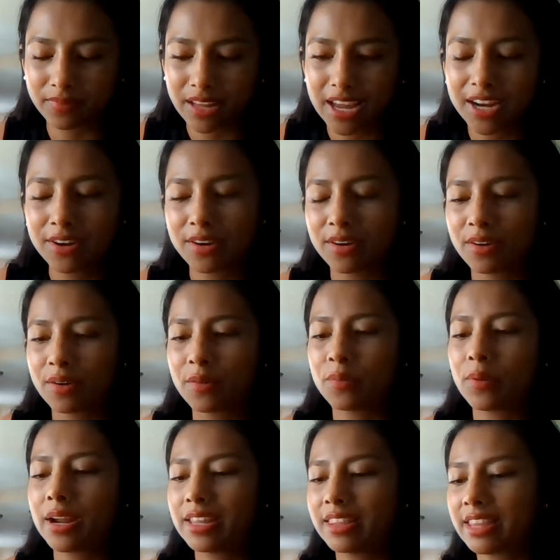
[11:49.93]
And
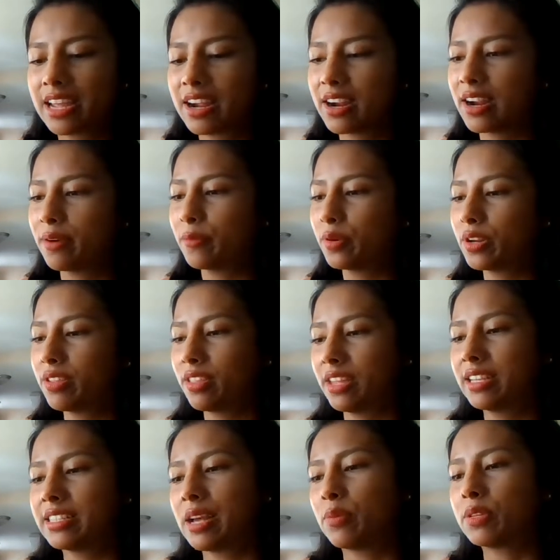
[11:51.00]
right there, one of the
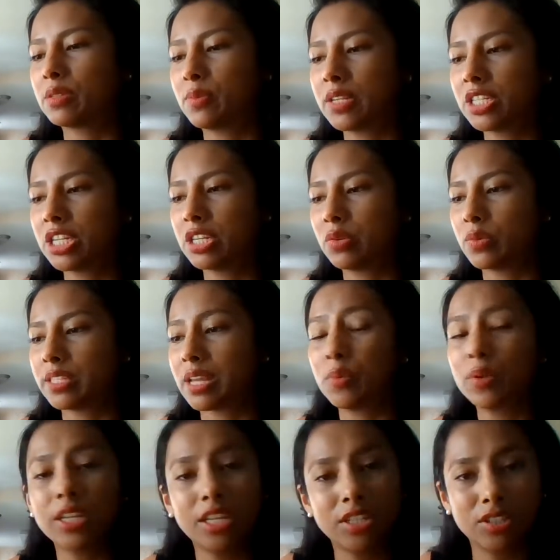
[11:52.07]
things that was mentioned was that
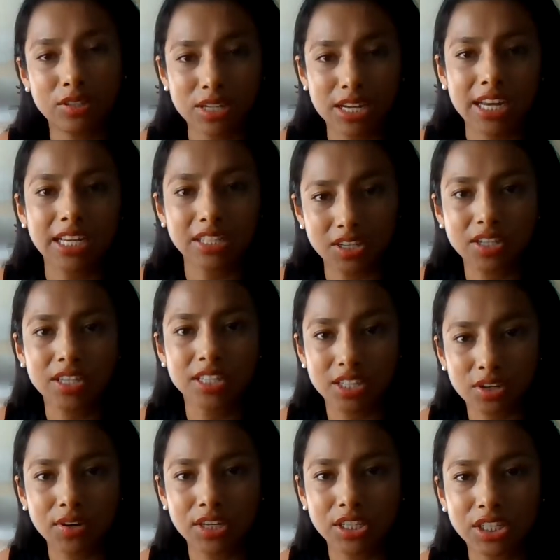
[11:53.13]
we need to take into
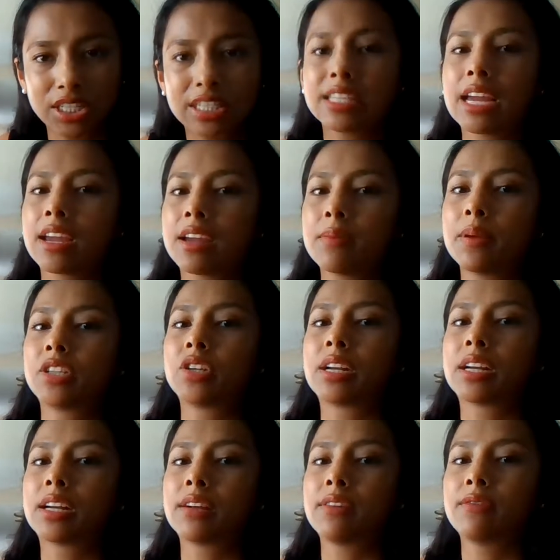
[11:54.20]
consideration the psychometric
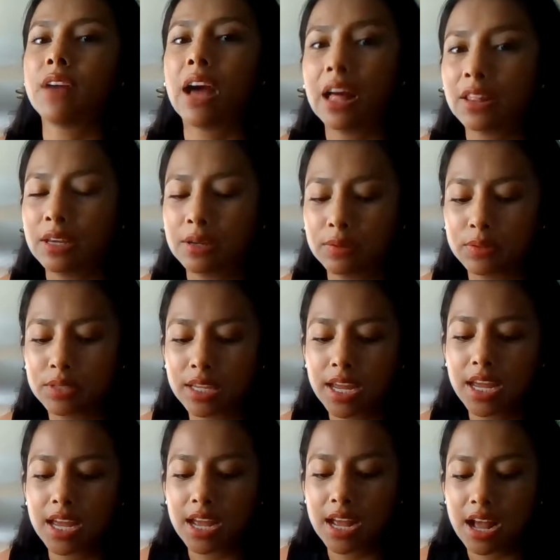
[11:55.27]
values
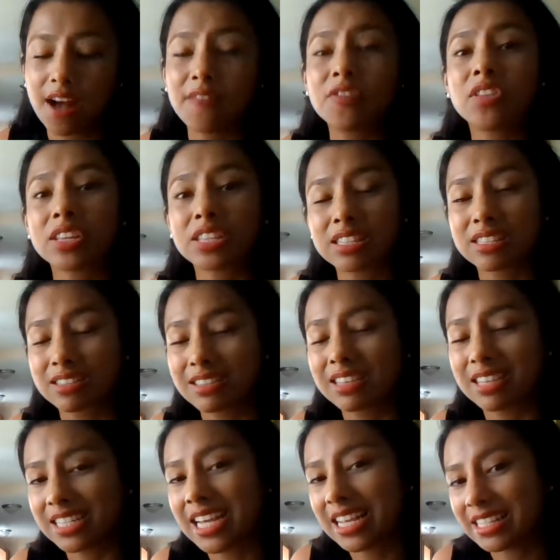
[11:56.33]
of
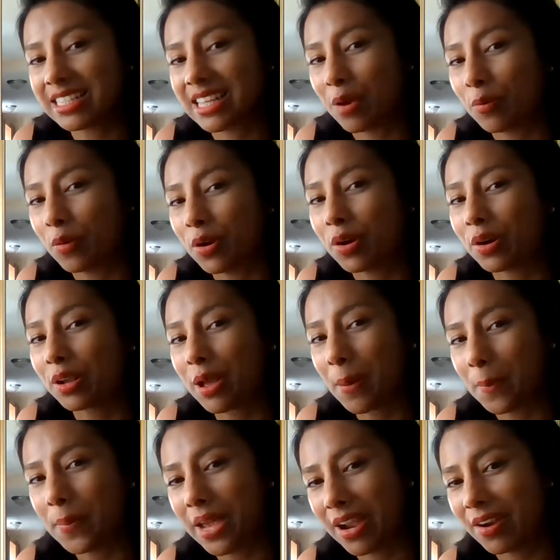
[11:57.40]
the test that we're
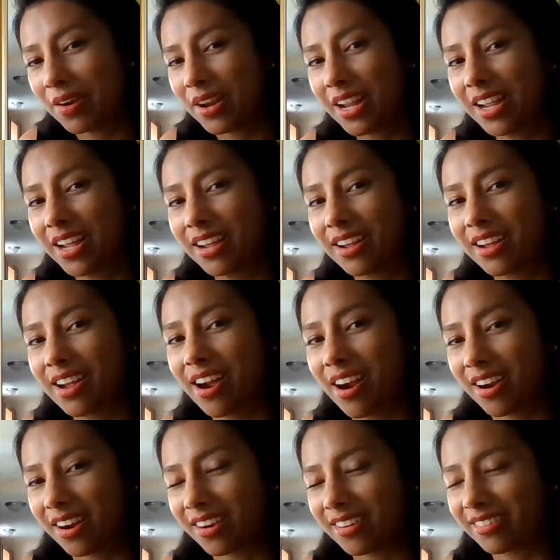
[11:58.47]
comparing our